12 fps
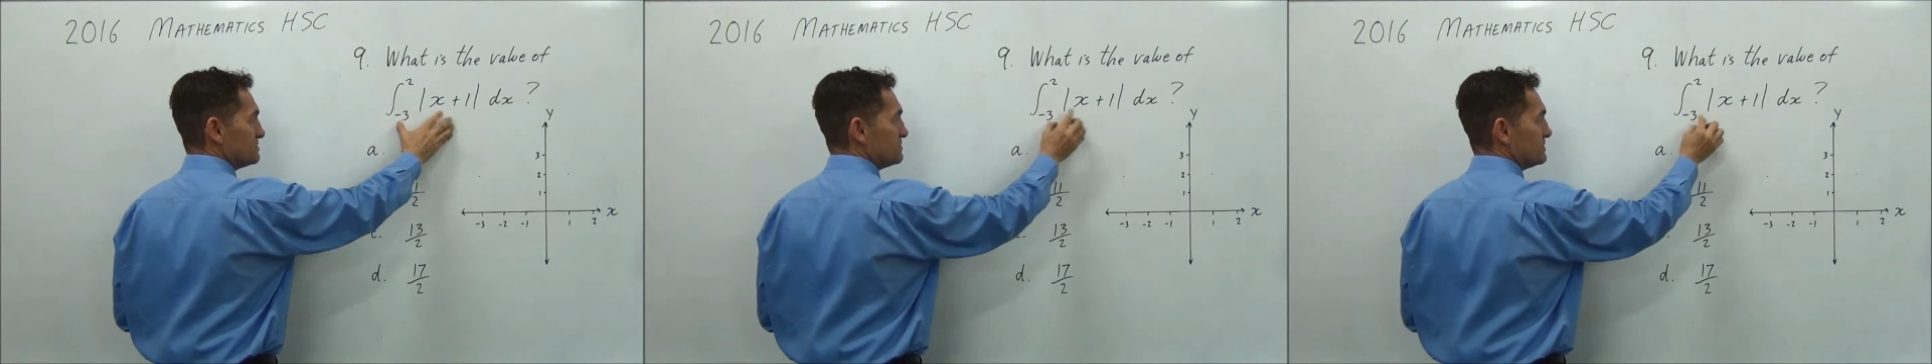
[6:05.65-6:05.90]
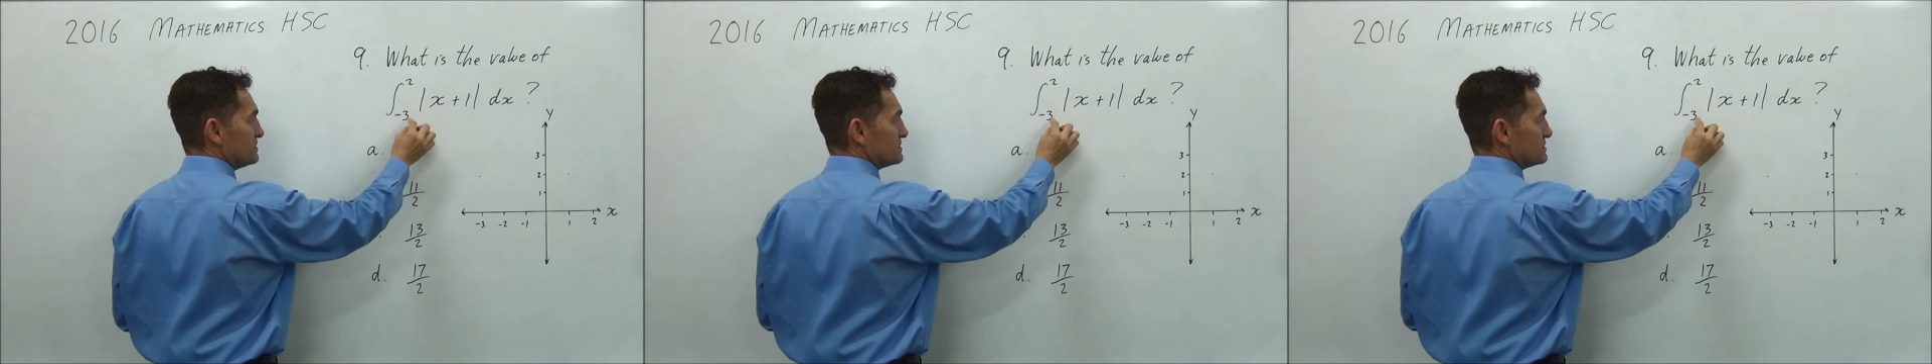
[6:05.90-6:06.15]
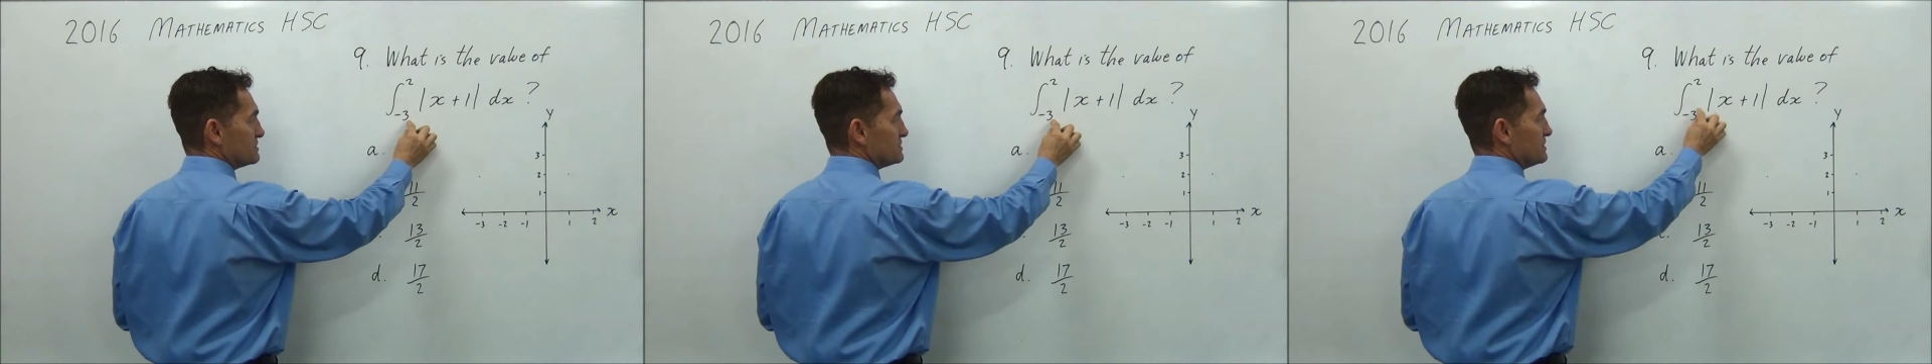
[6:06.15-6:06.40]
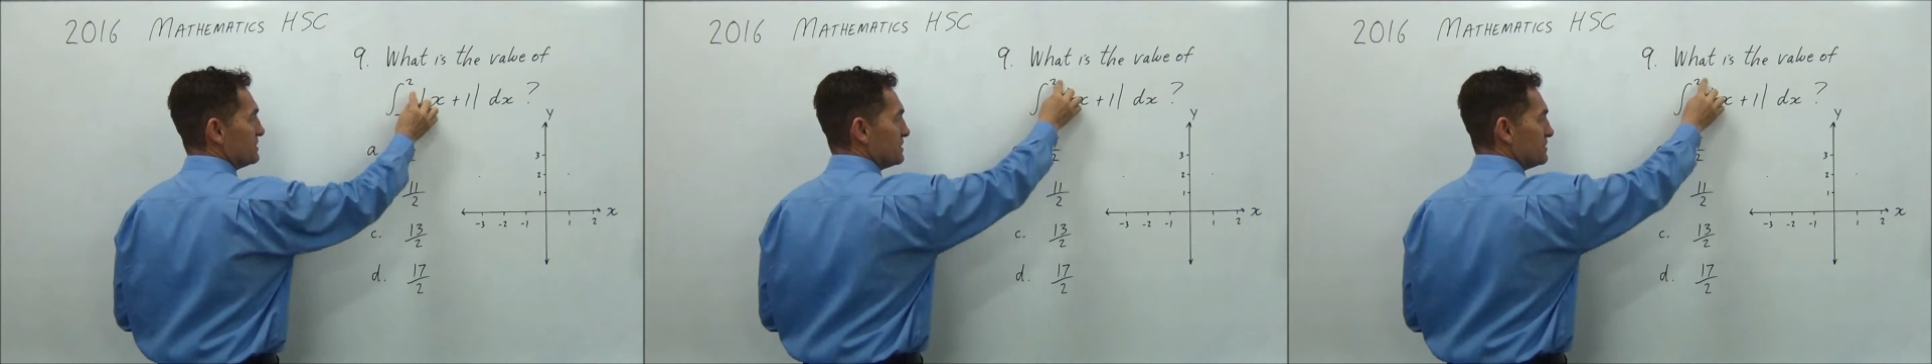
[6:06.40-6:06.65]
because it's
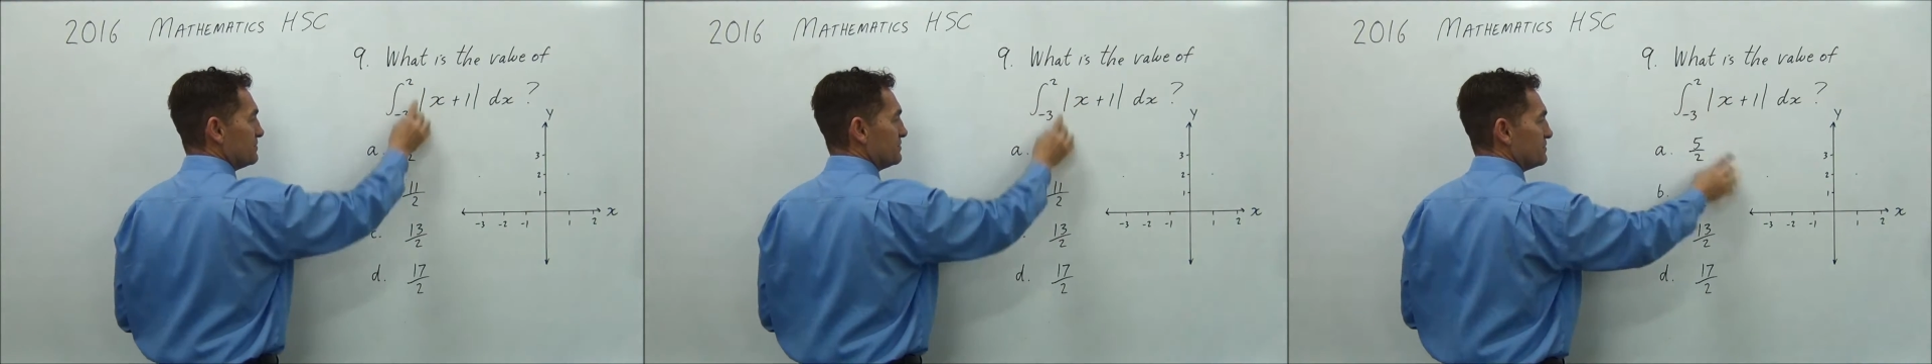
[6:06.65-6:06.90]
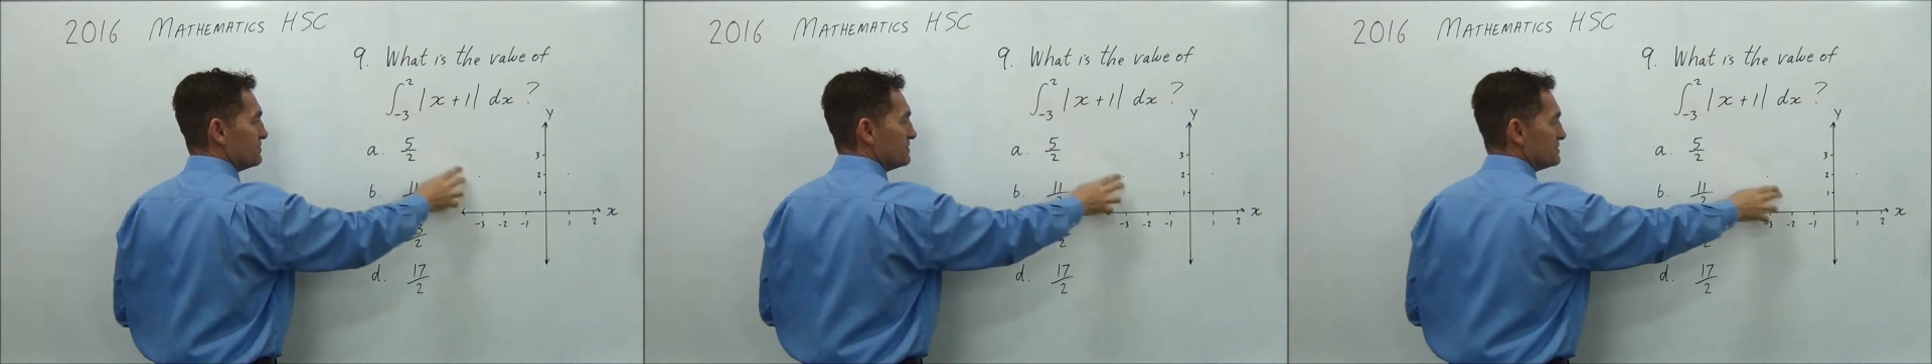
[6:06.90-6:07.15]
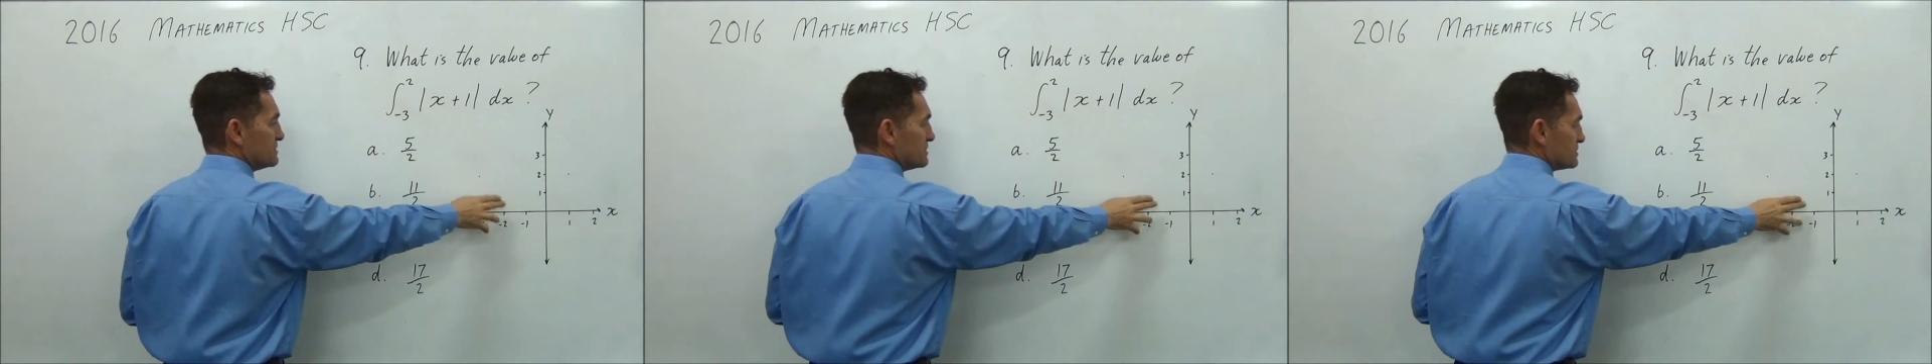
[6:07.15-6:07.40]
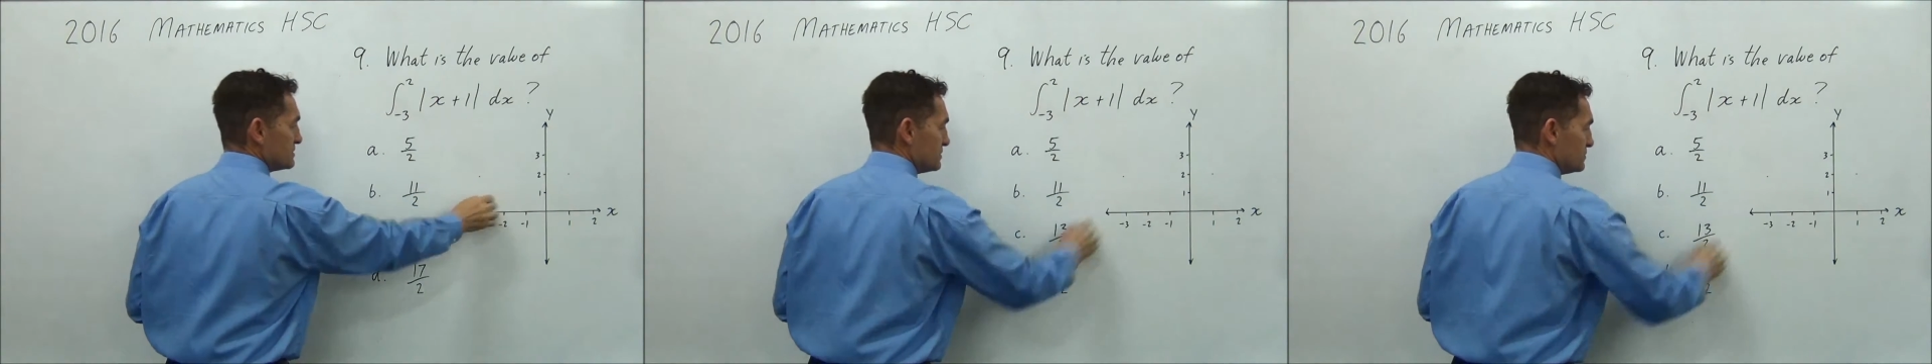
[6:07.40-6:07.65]
negative, is
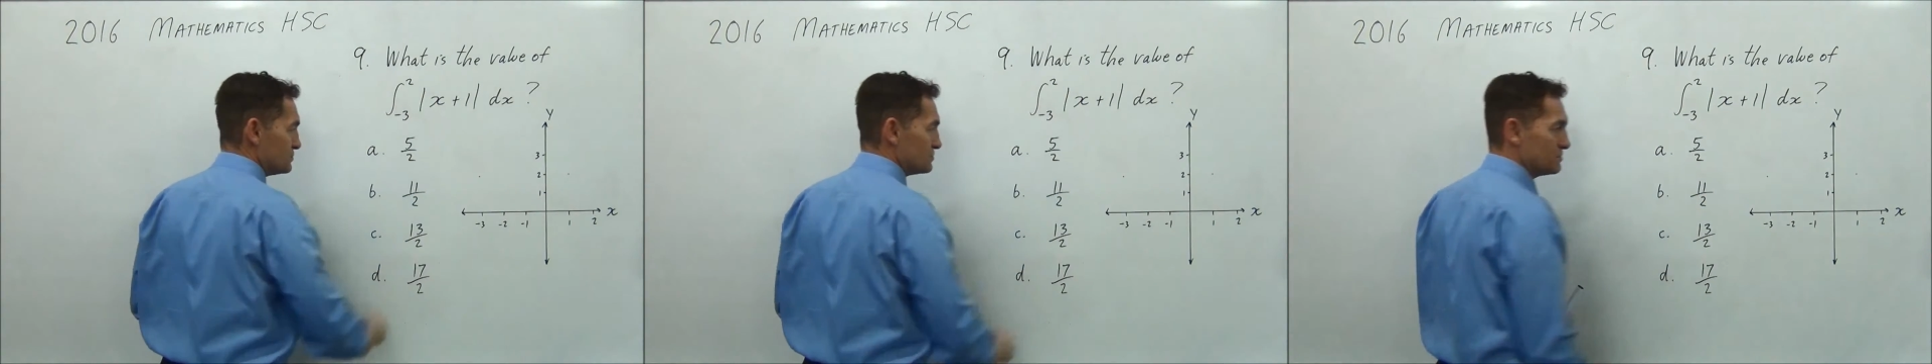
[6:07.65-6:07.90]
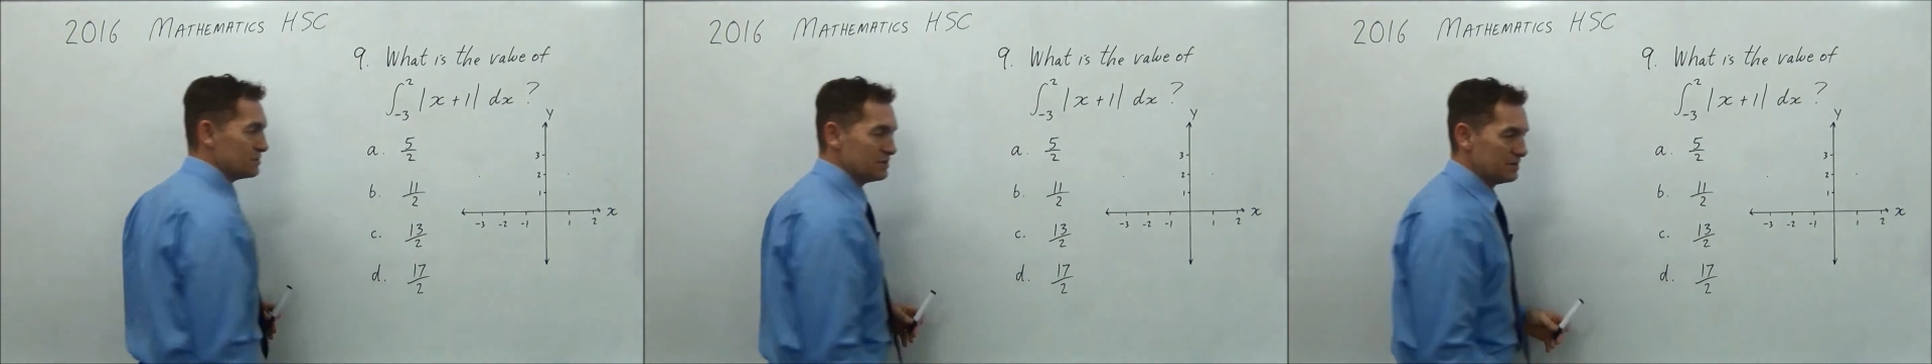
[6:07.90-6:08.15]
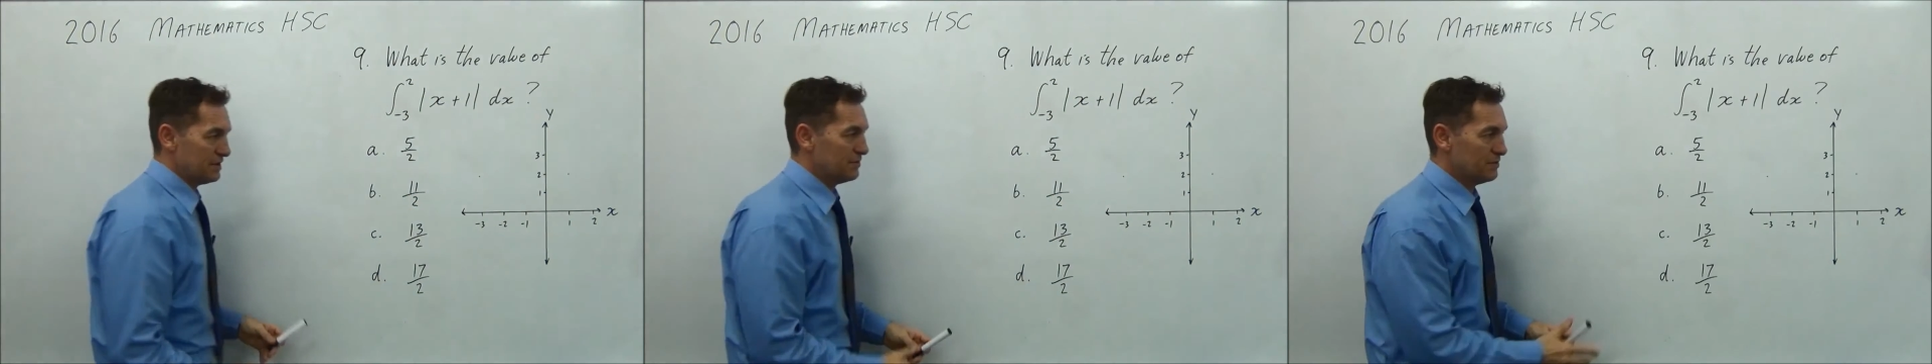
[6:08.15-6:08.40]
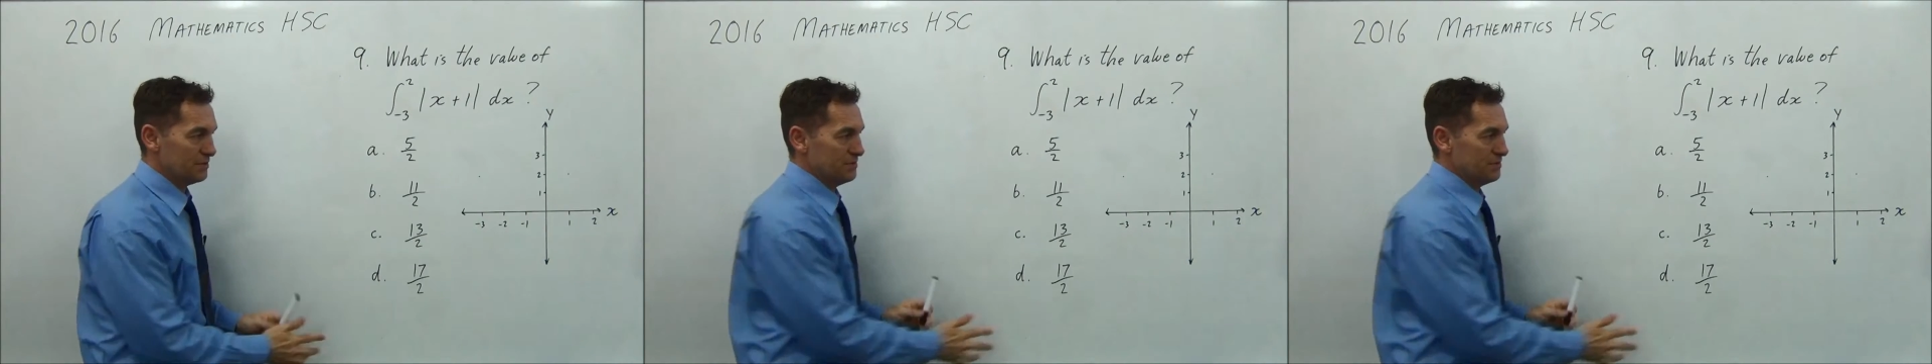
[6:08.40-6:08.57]
actually to draw it. Now,